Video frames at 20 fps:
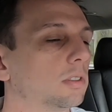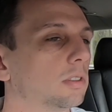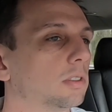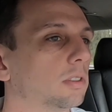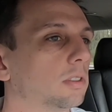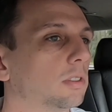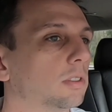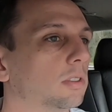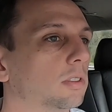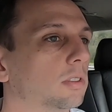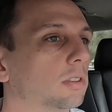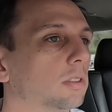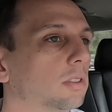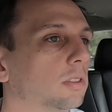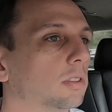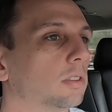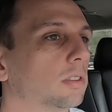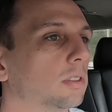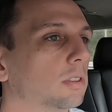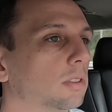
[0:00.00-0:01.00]

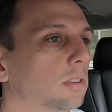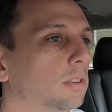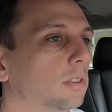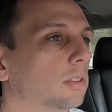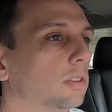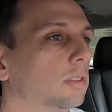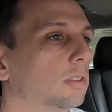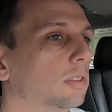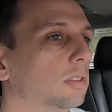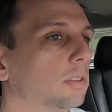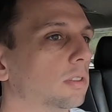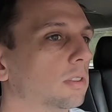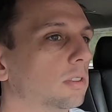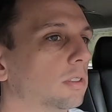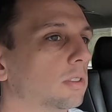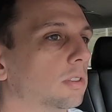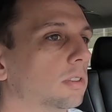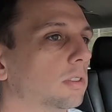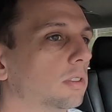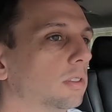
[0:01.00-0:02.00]

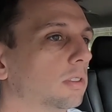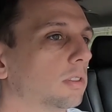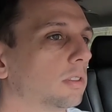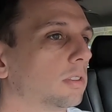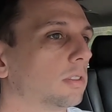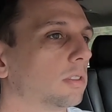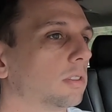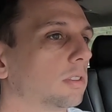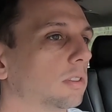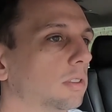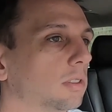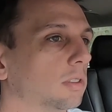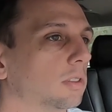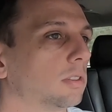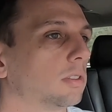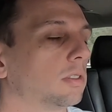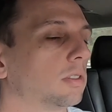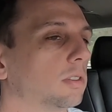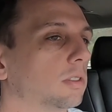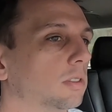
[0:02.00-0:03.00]

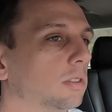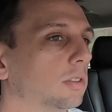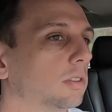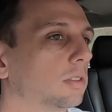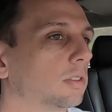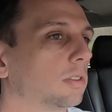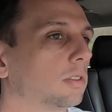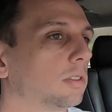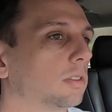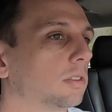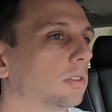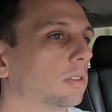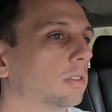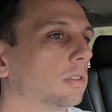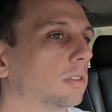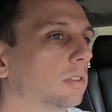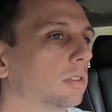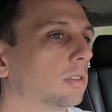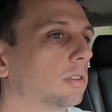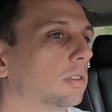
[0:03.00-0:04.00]

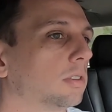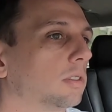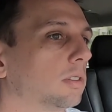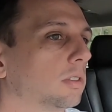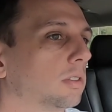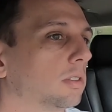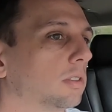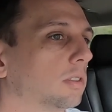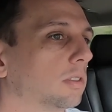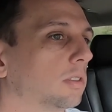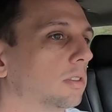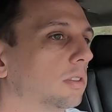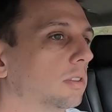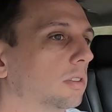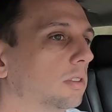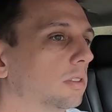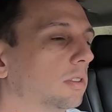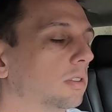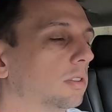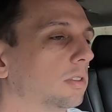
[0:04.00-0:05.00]

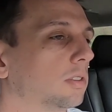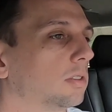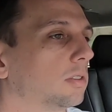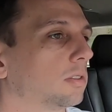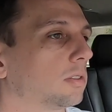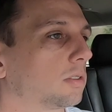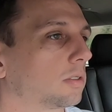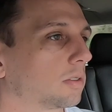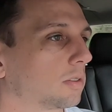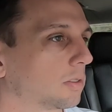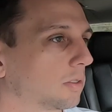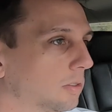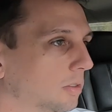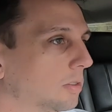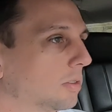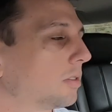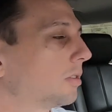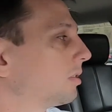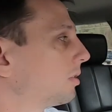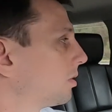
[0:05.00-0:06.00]

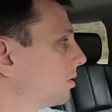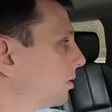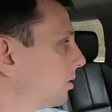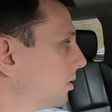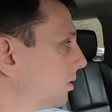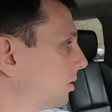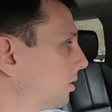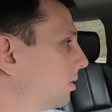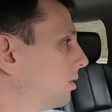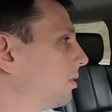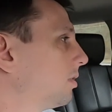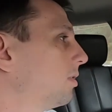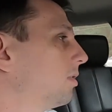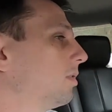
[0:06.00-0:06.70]
(not speaking)